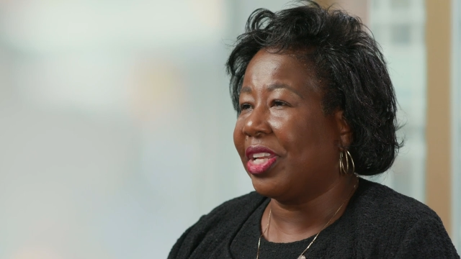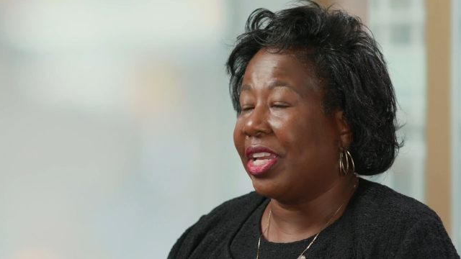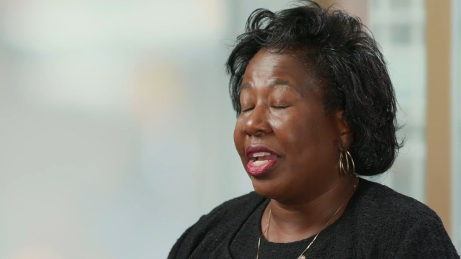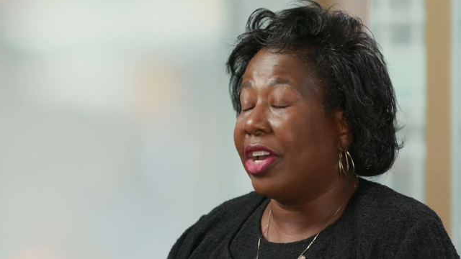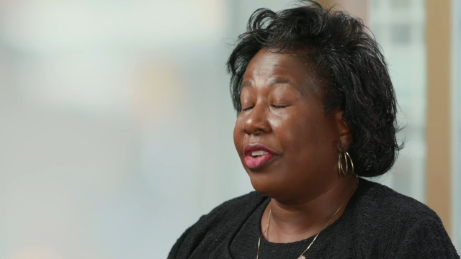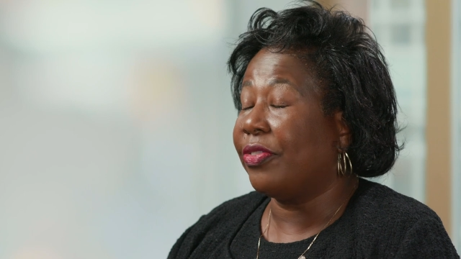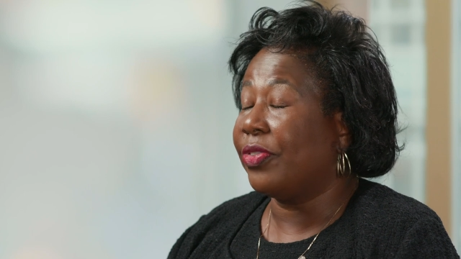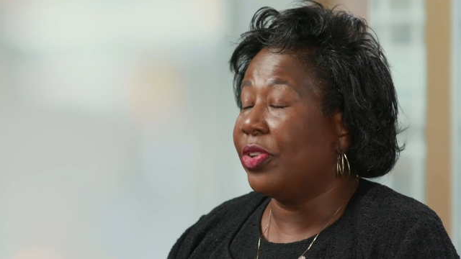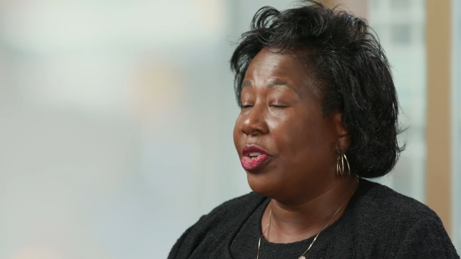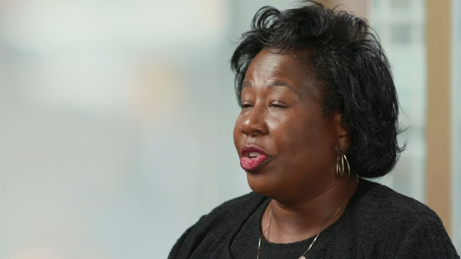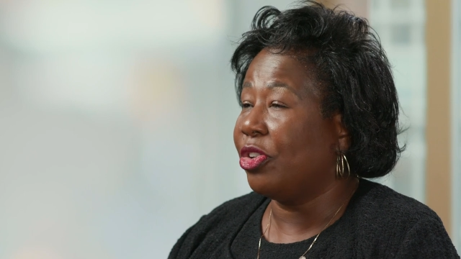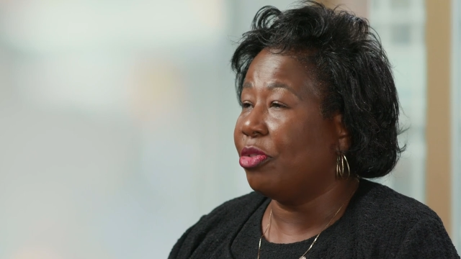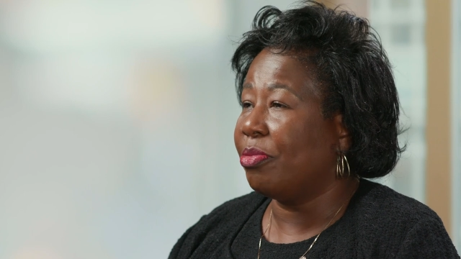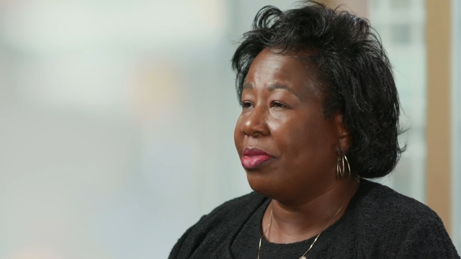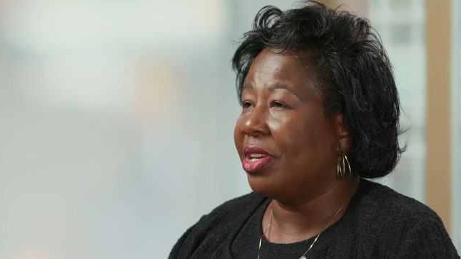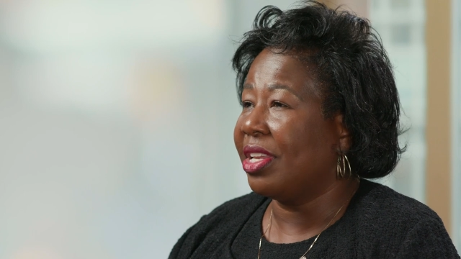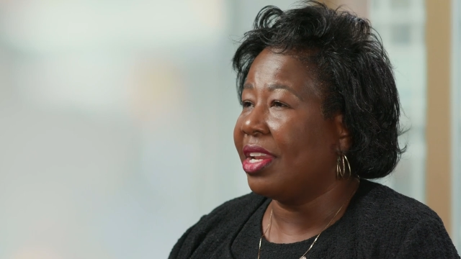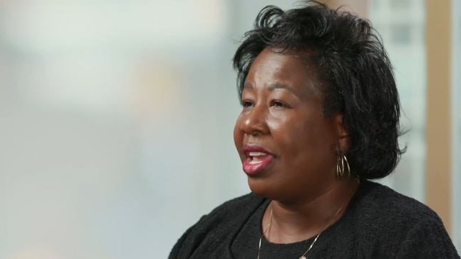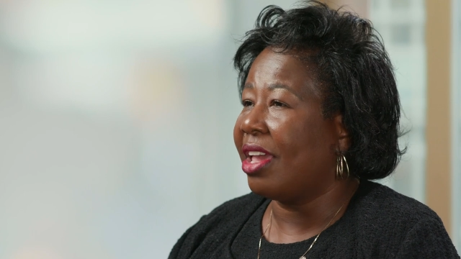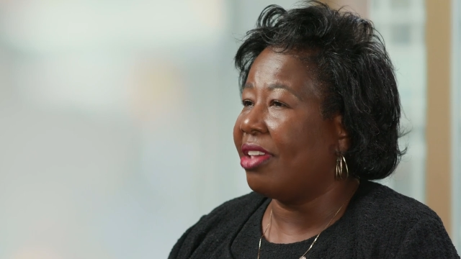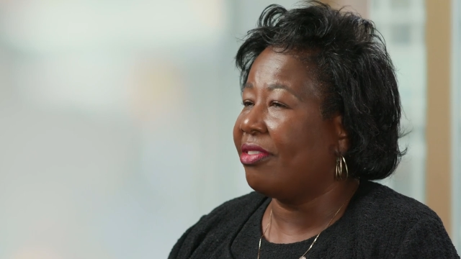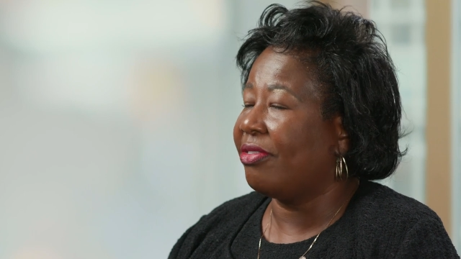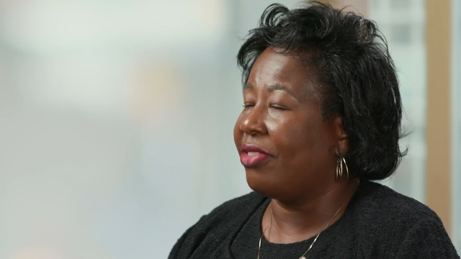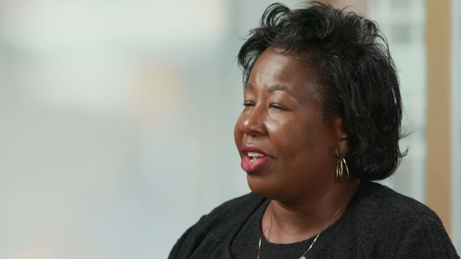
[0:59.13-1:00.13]
of human
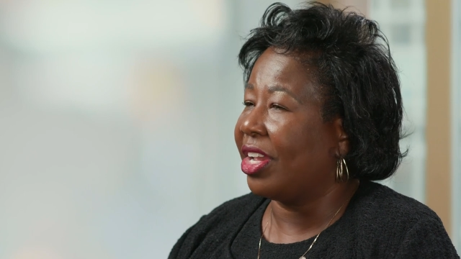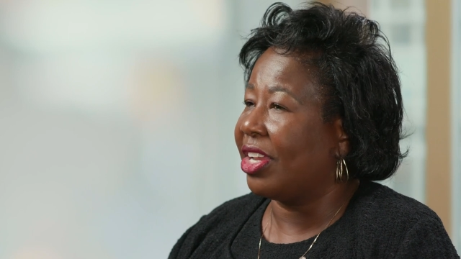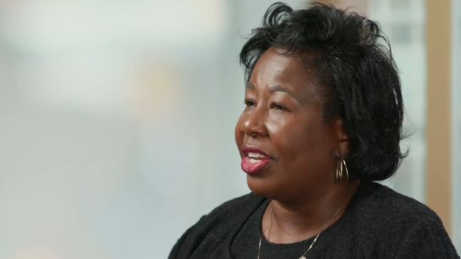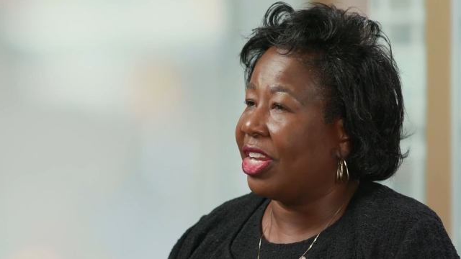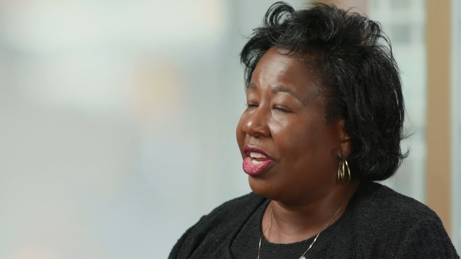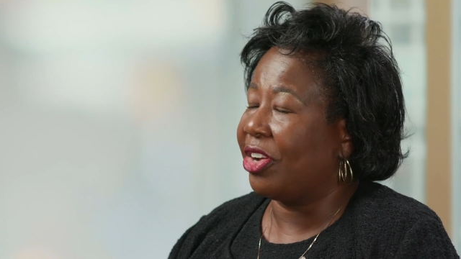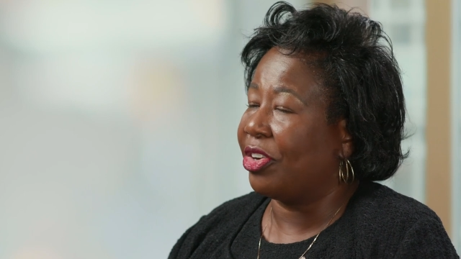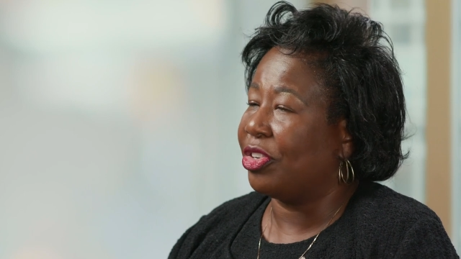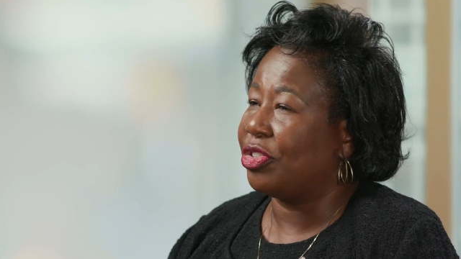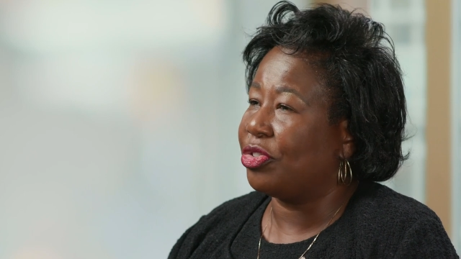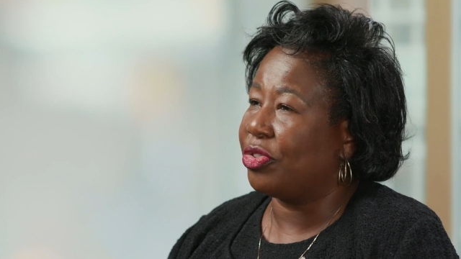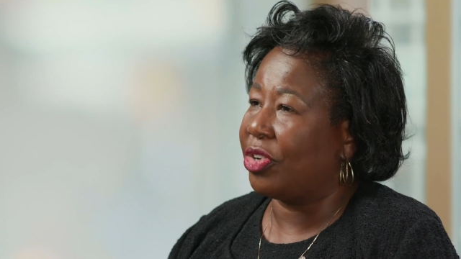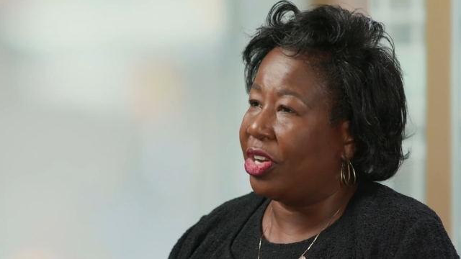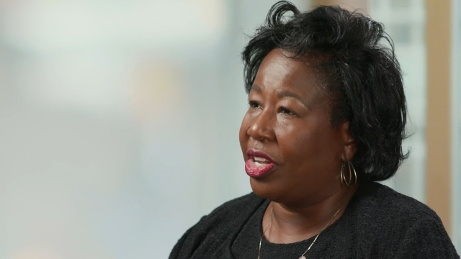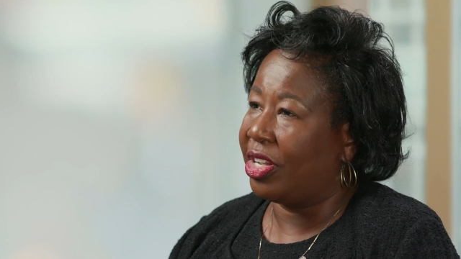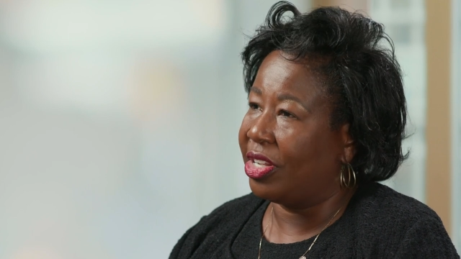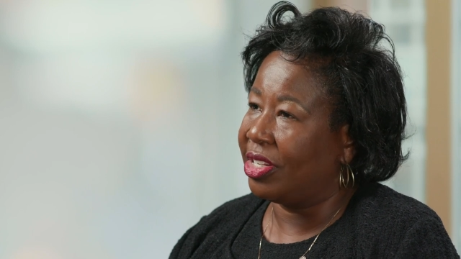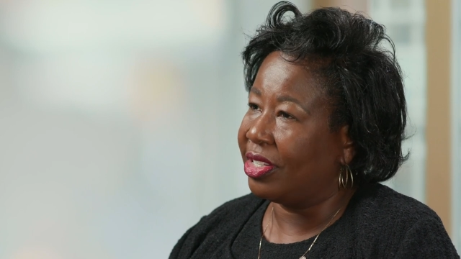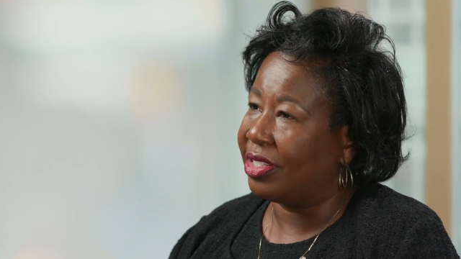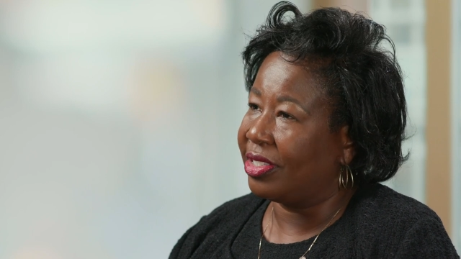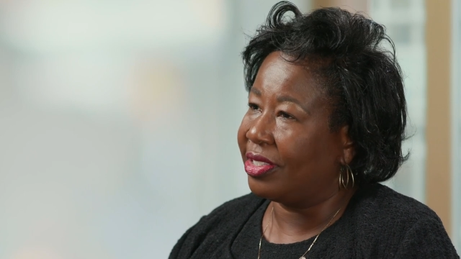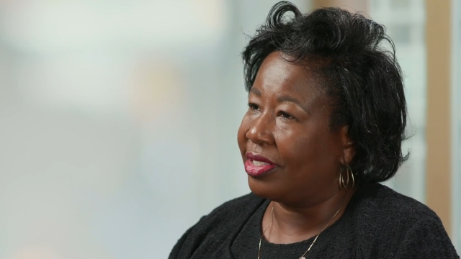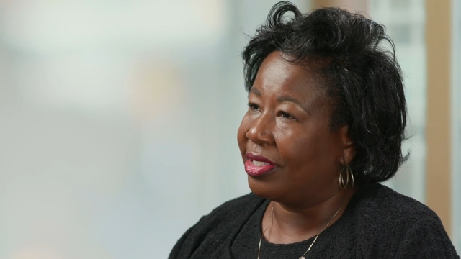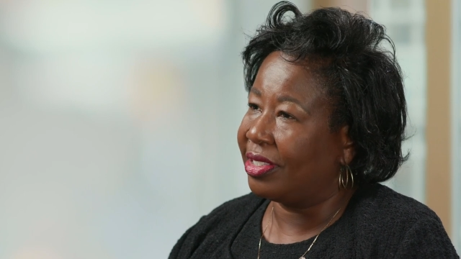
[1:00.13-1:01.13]
and veterinary
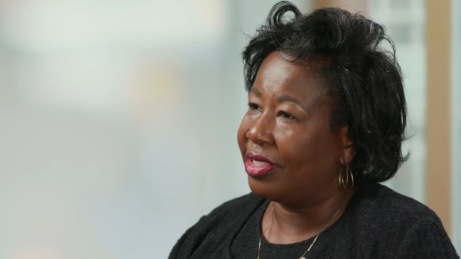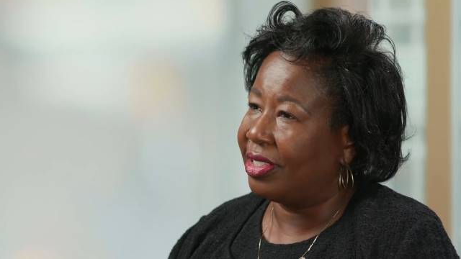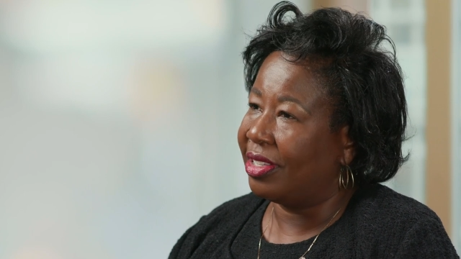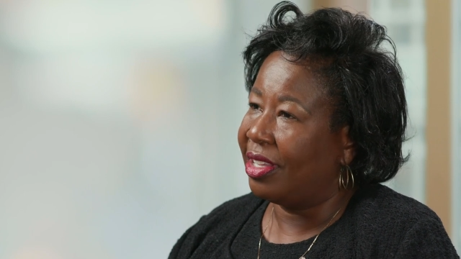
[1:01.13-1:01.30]
drugs,